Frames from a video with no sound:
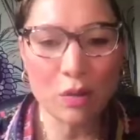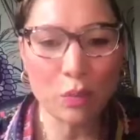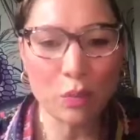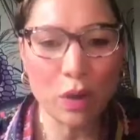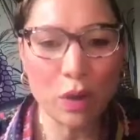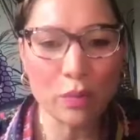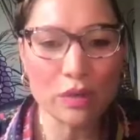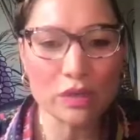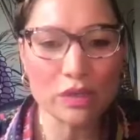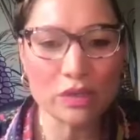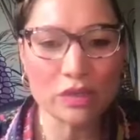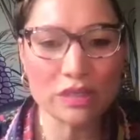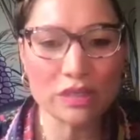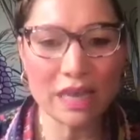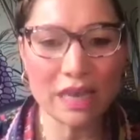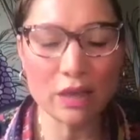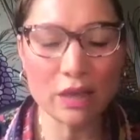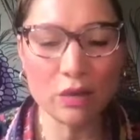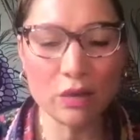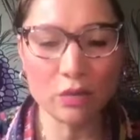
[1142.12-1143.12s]
and, what would you
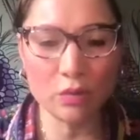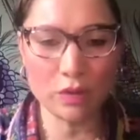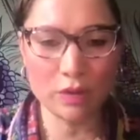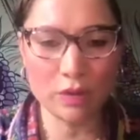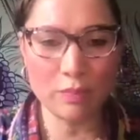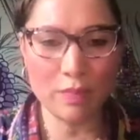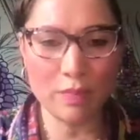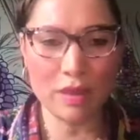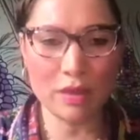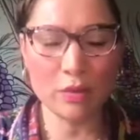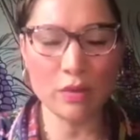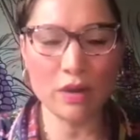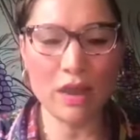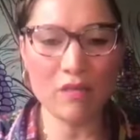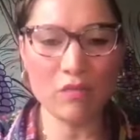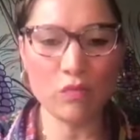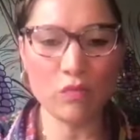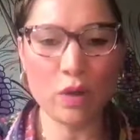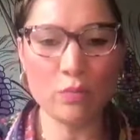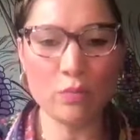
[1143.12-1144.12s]
say you would you would
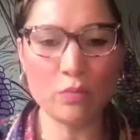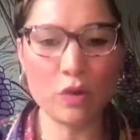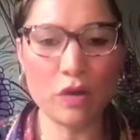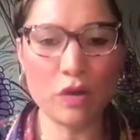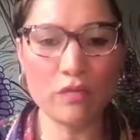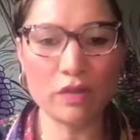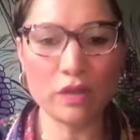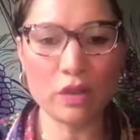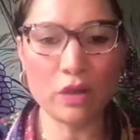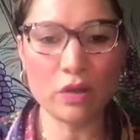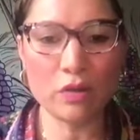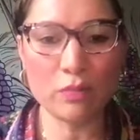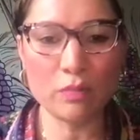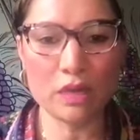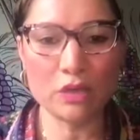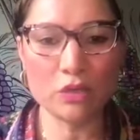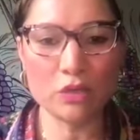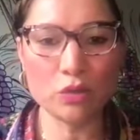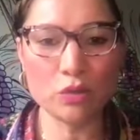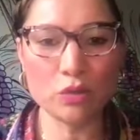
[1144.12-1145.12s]
have one provolone
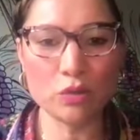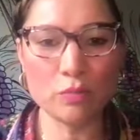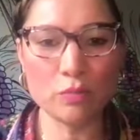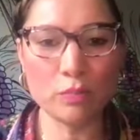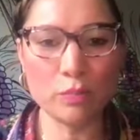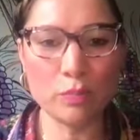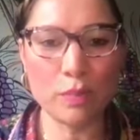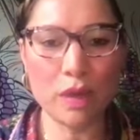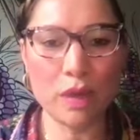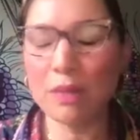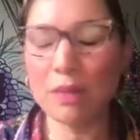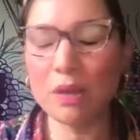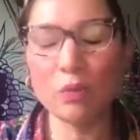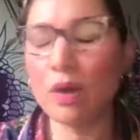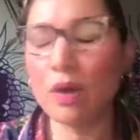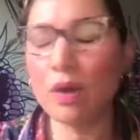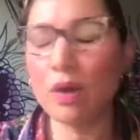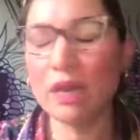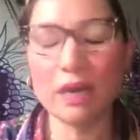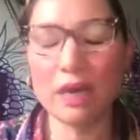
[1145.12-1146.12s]
mushroom? I mean,
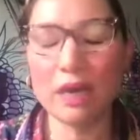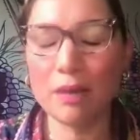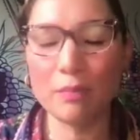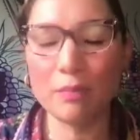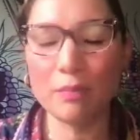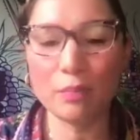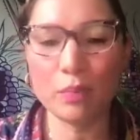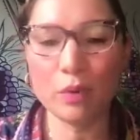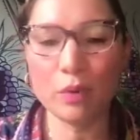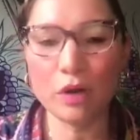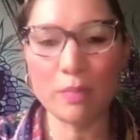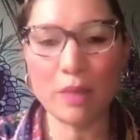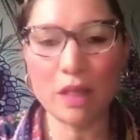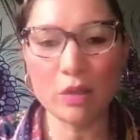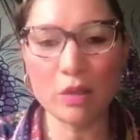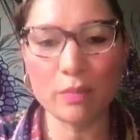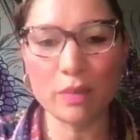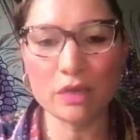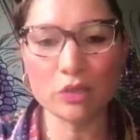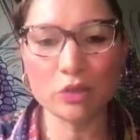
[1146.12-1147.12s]
one um,
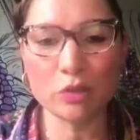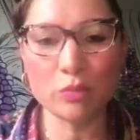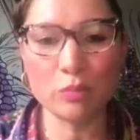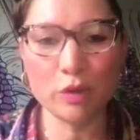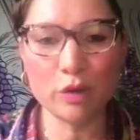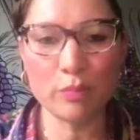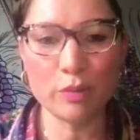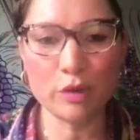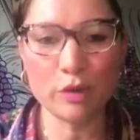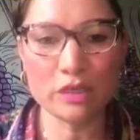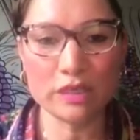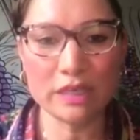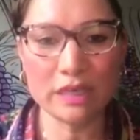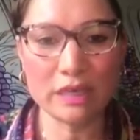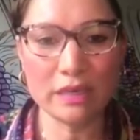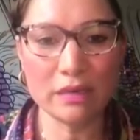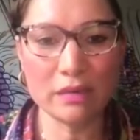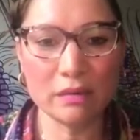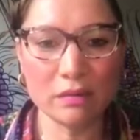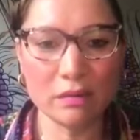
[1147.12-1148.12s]
portobello mushroom per
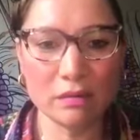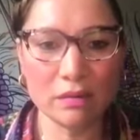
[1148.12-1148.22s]
person.